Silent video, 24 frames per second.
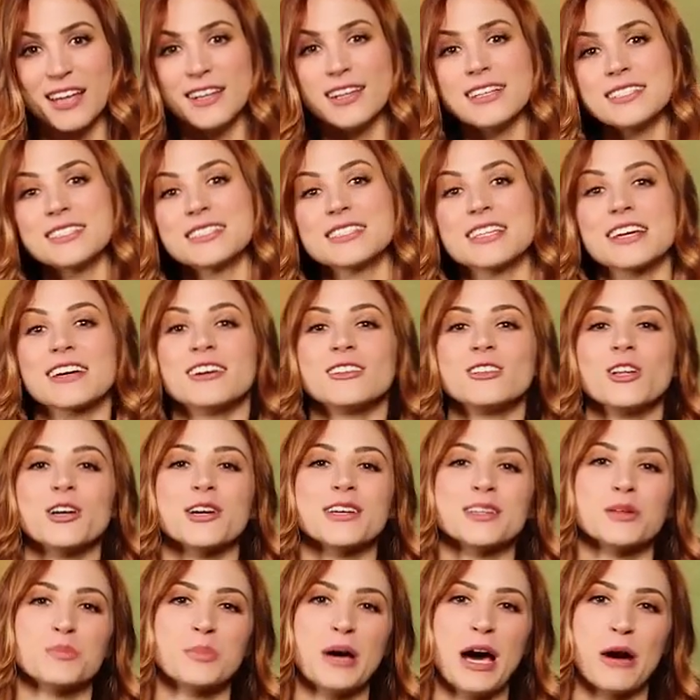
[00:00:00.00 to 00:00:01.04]
Let's take a
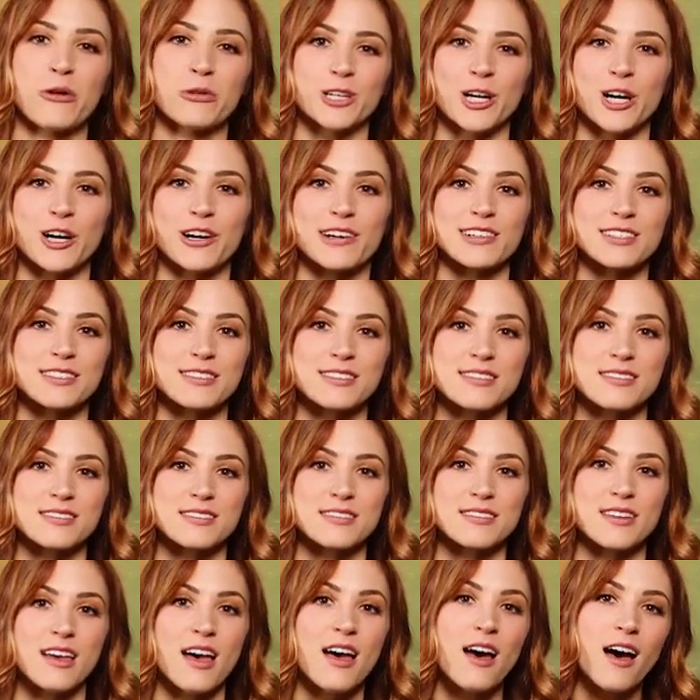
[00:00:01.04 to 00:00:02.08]
look at the power
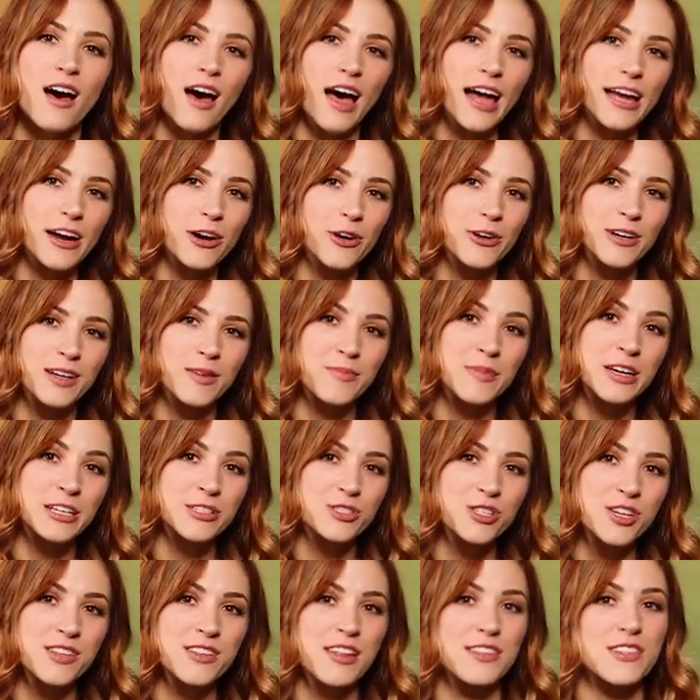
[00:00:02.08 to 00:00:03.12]
cards. I already
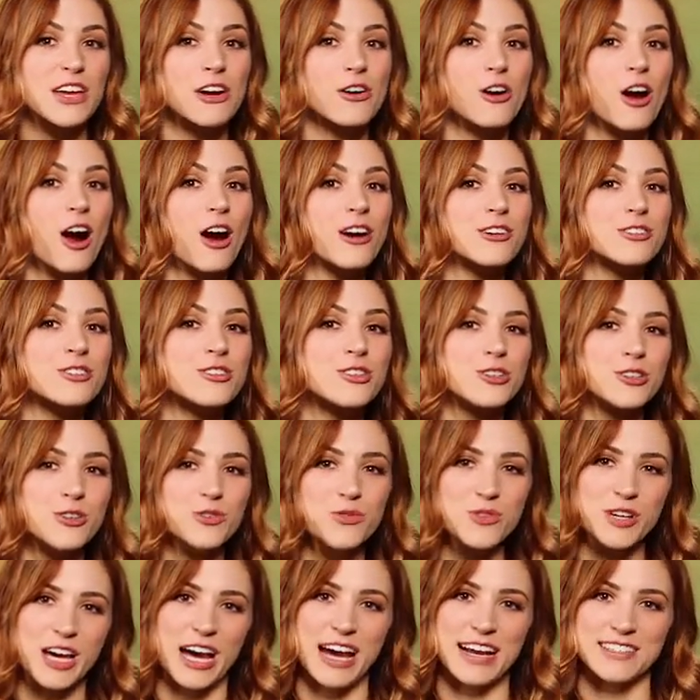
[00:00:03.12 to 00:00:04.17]
mentioned that there are
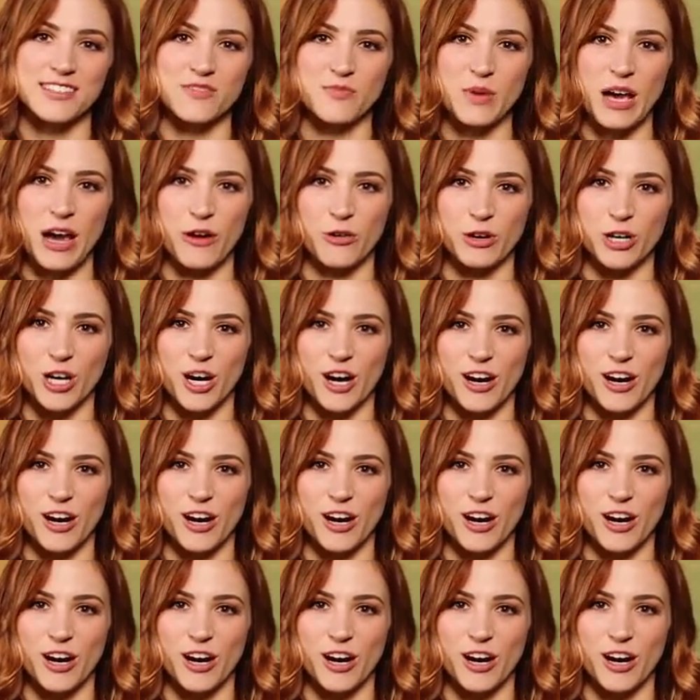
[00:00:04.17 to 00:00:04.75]
2 kinds of power